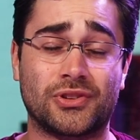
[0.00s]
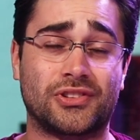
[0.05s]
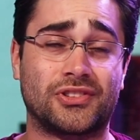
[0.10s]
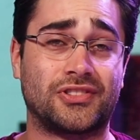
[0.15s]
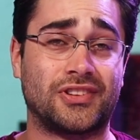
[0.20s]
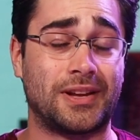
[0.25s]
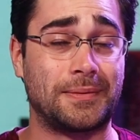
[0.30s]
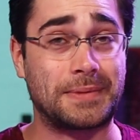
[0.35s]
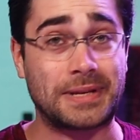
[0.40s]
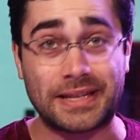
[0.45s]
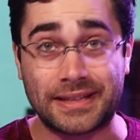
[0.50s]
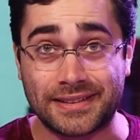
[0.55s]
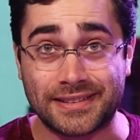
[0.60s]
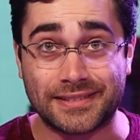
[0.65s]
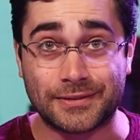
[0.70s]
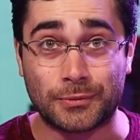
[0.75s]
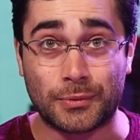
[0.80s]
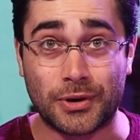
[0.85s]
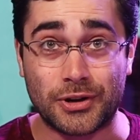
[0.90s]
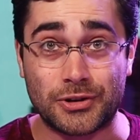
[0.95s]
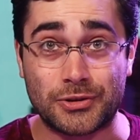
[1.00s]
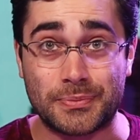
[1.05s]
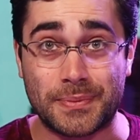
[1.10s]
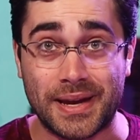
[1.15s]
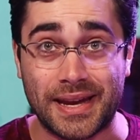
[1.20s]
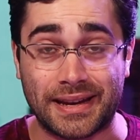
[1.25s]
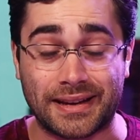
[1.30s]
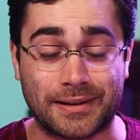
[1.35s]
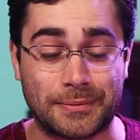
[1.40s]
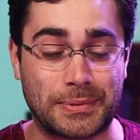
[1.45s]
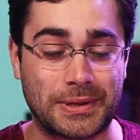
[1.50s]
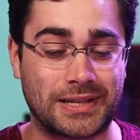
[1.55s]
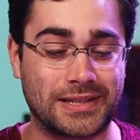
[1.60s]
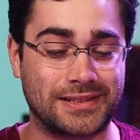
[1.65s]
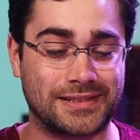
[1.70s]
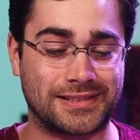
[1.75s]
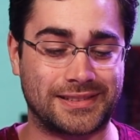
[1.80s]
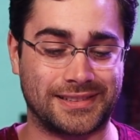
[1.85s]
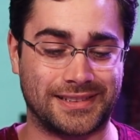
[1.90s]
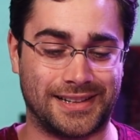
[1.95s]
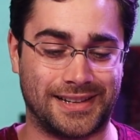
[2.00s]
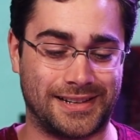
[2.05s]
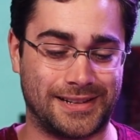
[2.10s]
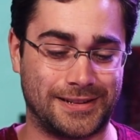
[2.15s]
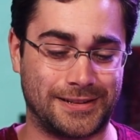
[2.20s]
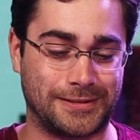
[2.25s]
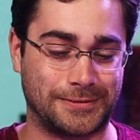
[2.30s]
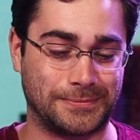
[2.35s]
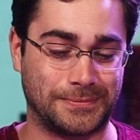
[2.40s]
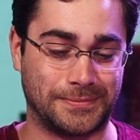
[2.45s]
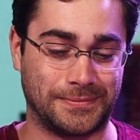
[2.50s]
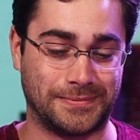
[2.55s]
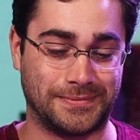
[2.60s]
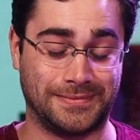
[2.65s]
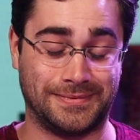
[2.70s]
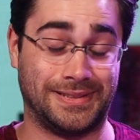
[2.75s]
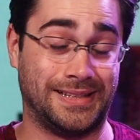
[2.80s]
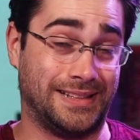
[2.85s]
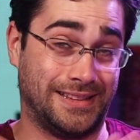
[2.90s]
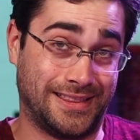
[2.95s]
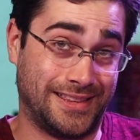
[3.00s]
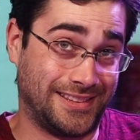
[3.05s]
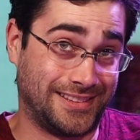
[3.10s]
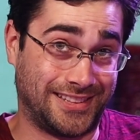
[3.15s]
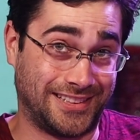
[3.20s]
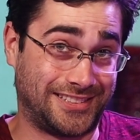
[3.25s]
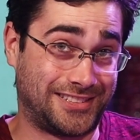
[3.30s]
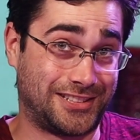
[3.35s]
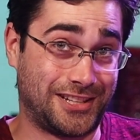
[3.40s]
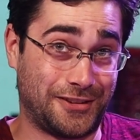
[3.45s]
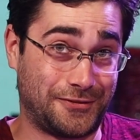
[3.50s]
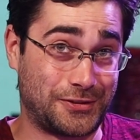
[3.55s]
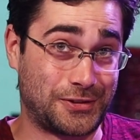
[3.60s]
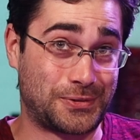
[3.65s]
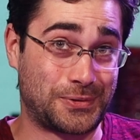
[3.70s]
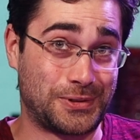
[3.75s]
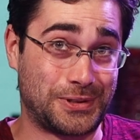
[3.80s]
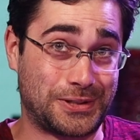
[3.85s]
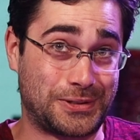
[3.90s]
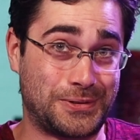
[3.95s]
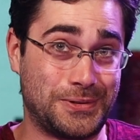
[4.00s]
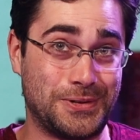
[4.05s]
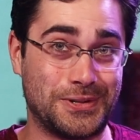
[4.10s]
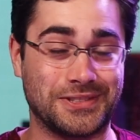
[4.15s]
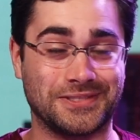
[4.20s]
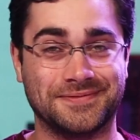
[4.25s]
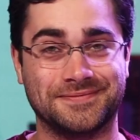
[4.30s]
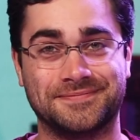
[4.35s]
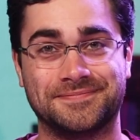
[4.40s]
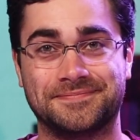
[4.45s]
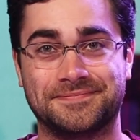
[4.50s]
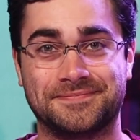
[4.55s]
Send me what you make because this stuff is really cool.